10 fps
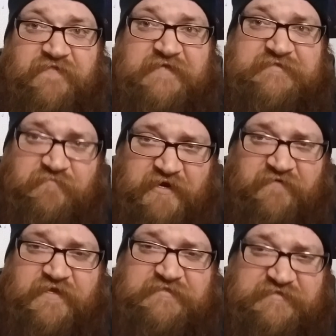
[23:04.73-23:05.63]
That's the main
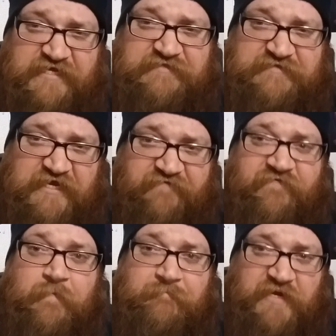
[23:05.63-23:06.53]
thing. Stay safe.
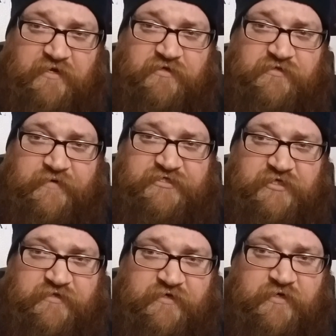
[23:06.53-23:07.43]
Be good to each
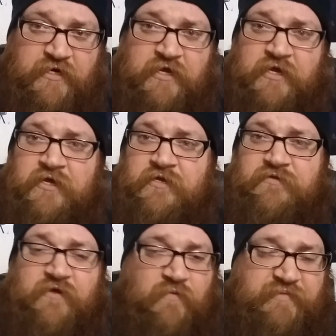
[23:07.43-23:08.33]
other.
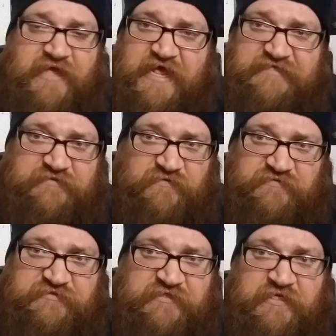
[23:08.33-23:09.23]
Don't be
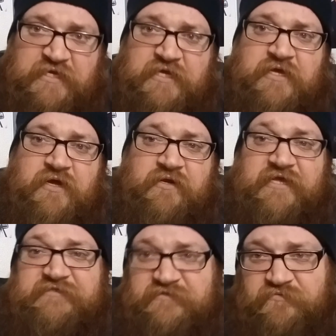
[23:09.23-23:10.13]
assholes
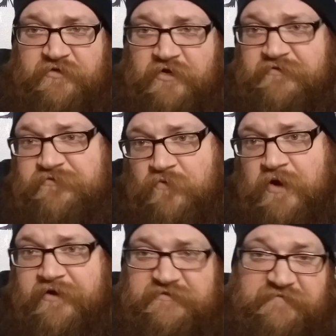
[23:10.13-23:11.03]
unless, you know, it's
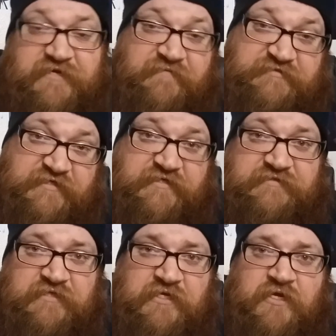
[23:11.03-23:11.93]
required. Sometimes it is.